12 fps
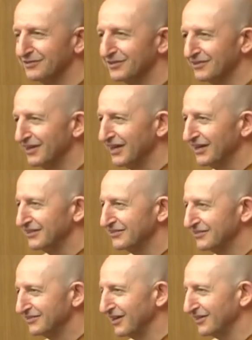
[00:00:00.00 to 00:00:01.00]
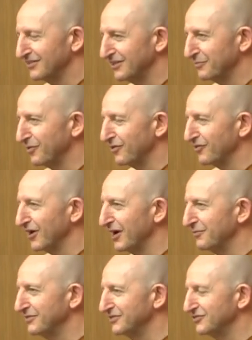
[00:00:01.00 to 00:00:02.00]
So we started a
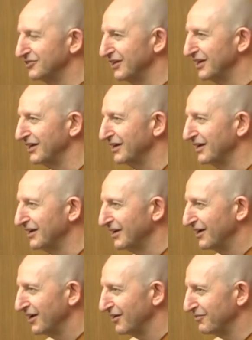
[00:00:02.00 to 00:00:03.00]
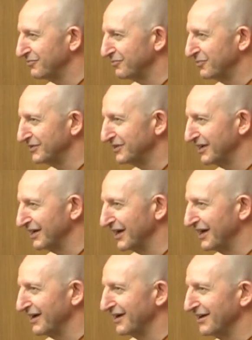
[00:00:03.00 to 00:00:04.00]
program this year of
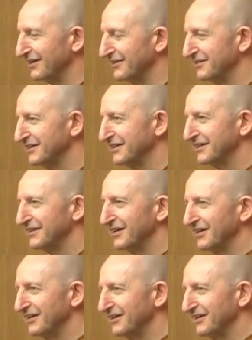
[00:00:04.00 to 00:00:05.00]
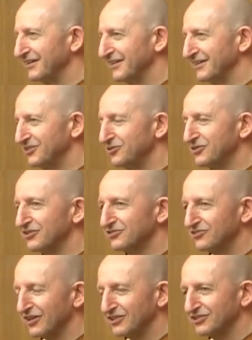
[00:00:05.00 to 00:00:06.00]
building a, uh, uh, a new
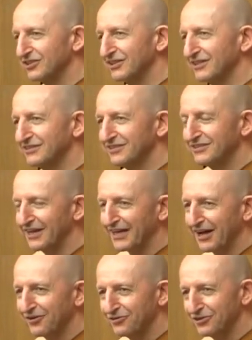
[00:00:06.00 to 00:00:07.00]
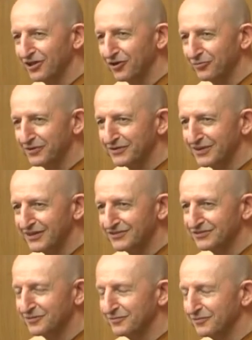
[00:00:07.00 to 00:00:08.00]
construction to take out all the old
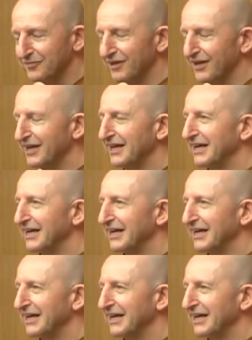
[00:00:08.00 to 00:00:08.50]
buildings, and